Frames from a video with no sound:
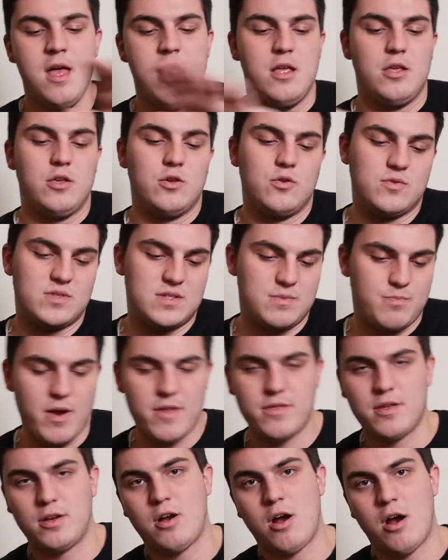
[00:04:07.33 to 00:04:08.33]
You spread
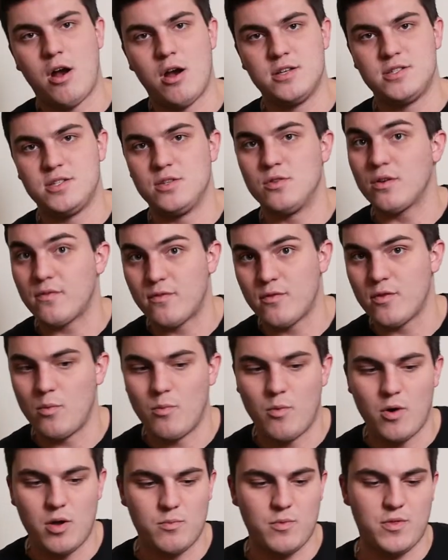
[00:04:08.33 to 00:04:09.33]
the cards, you look for the
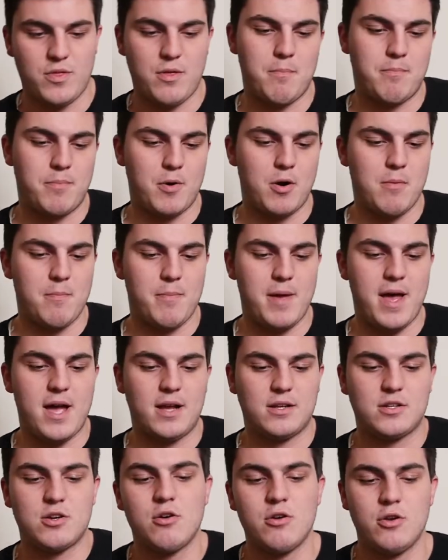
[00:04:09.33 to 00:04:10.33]
one with the burnt
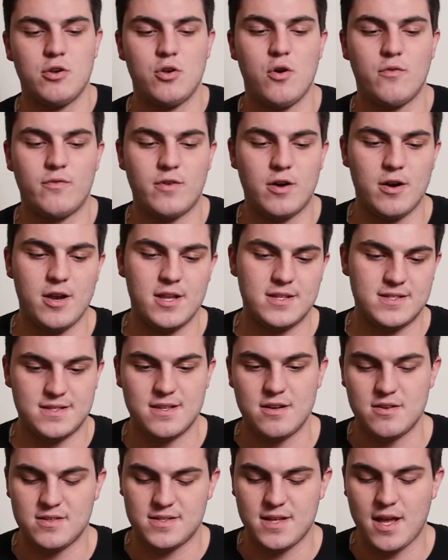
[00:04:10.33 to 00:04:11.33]
back, turn it over, it's
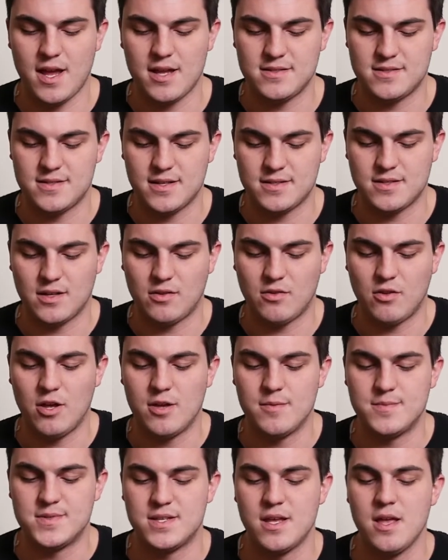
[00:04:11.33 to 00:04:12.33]
their signed 6 of
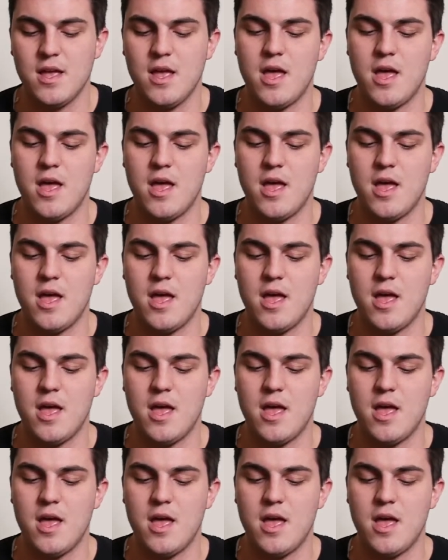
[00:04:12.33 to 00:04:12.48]
clubs,